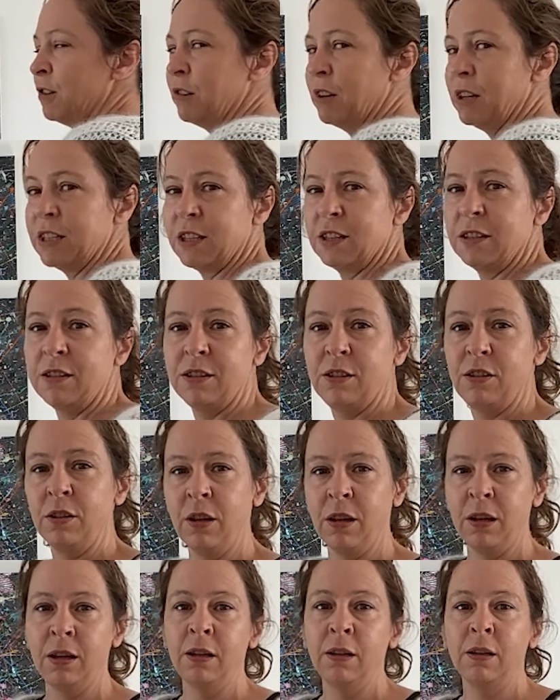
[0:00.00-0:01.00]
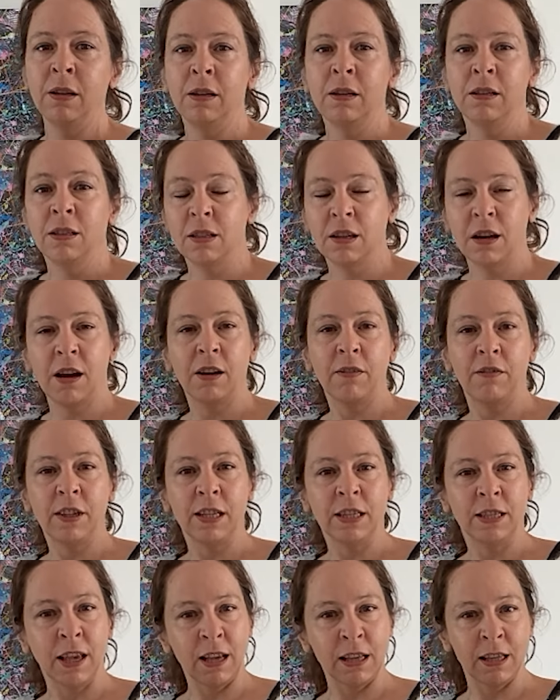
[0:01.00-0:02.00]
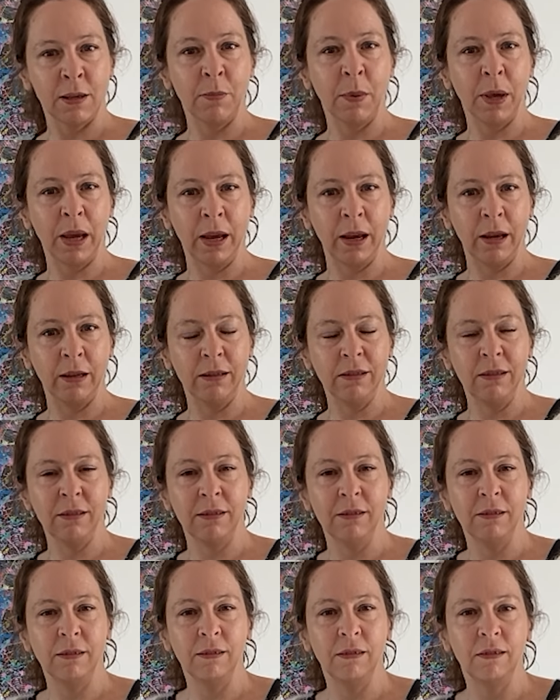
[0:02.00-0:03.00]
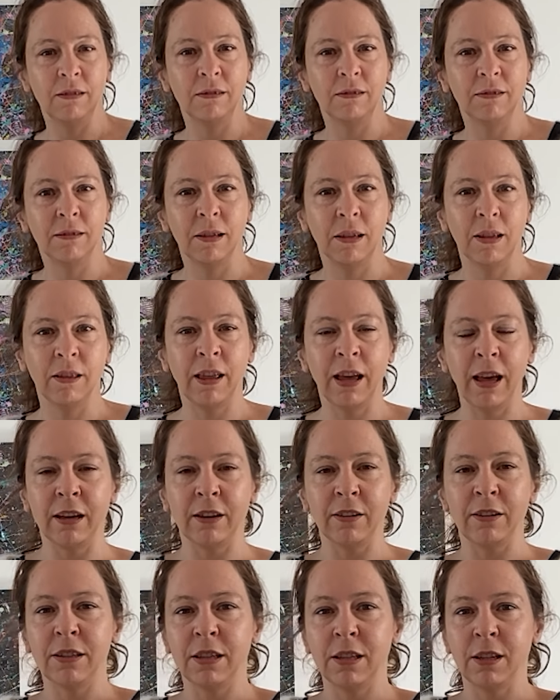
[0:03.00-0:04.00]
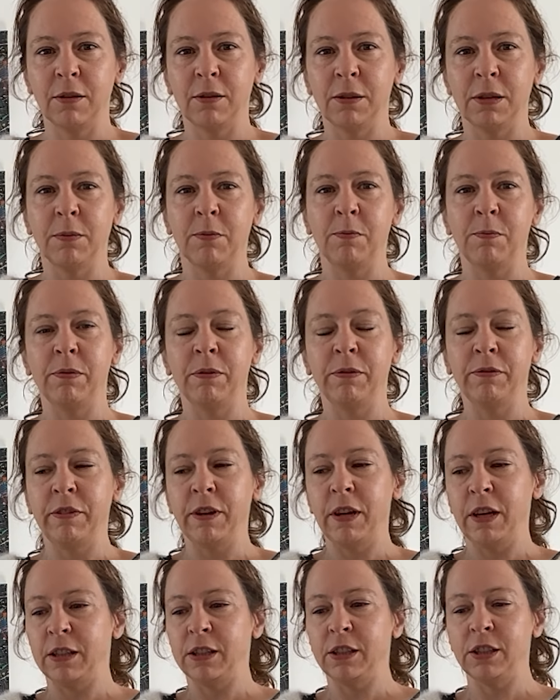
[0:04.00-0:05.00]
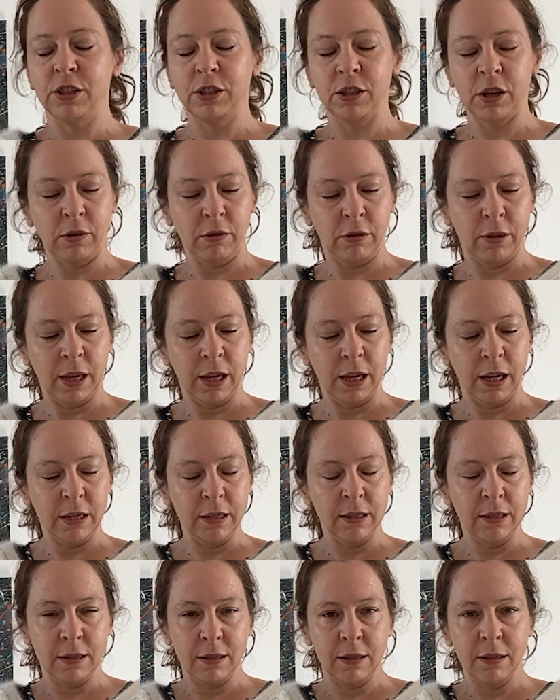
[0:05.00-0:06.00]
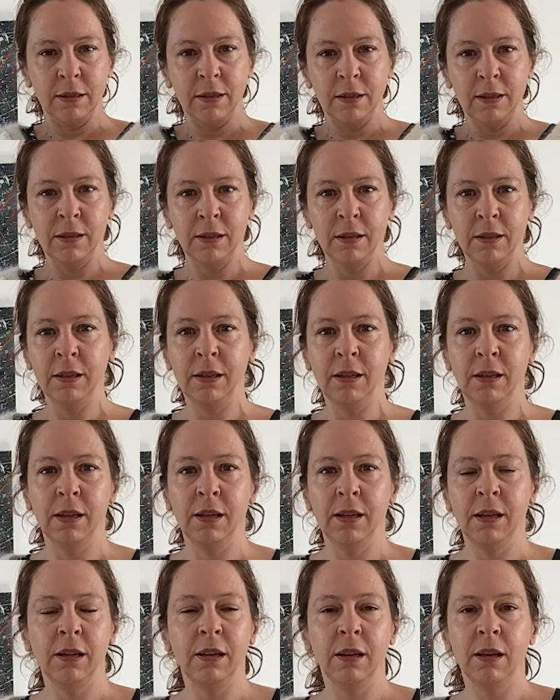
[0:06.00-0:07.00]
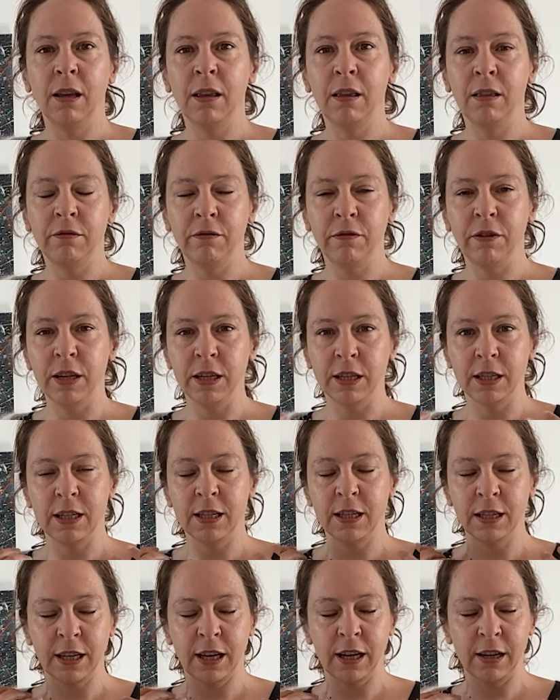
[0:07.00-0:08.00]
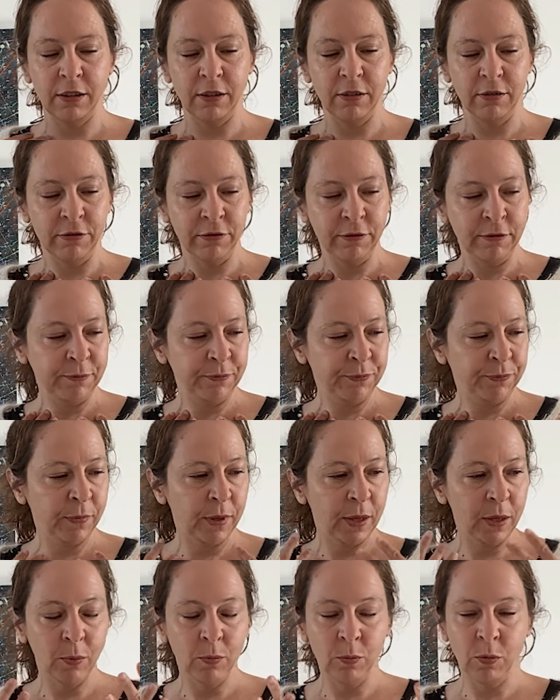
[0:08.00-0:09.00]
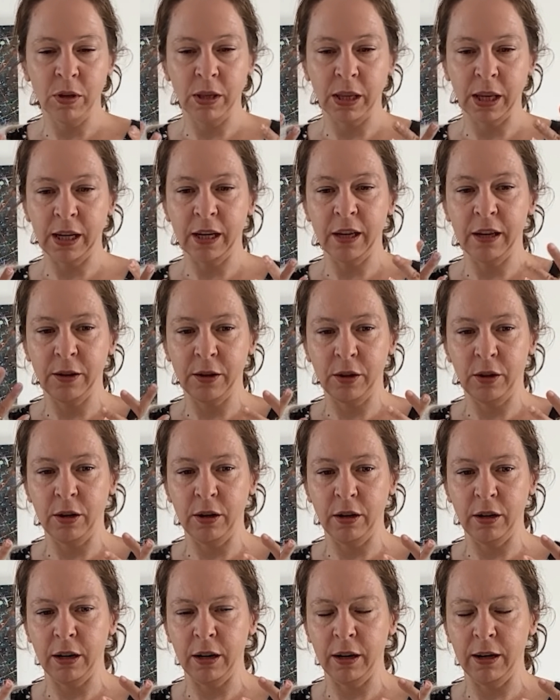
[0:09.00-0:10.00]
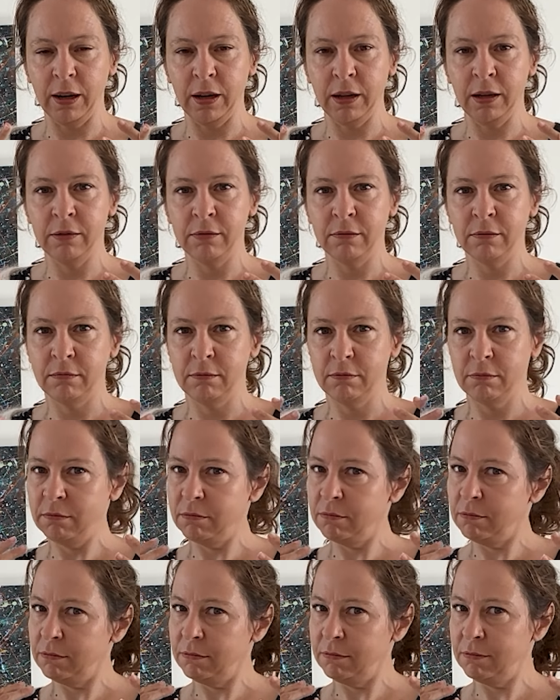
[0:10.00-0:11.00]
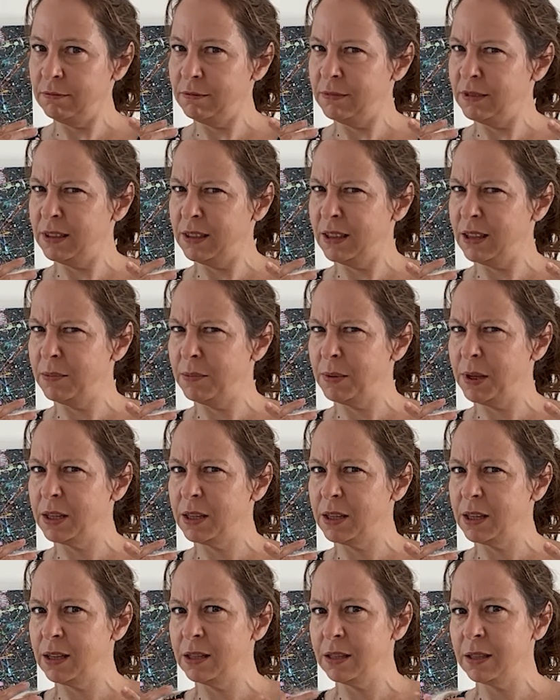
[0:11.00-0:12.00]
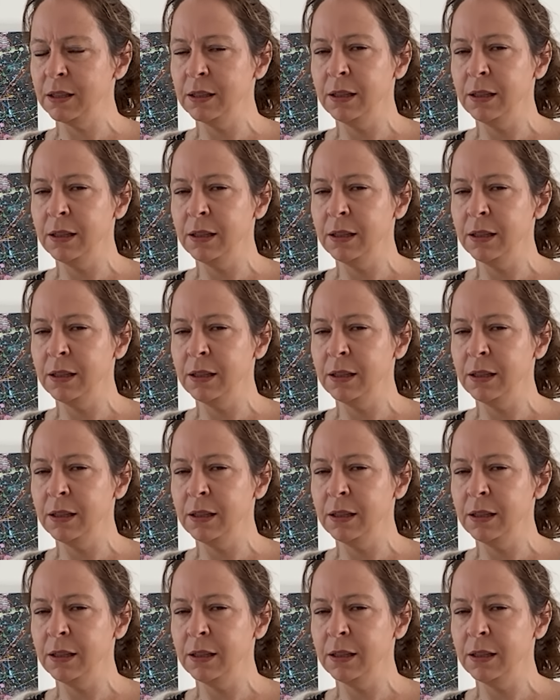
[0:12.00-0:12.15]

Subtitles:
dress to kind of exacerbate that, because I always prefer to show things in the fullest extent of what they could look like. Does that make sense?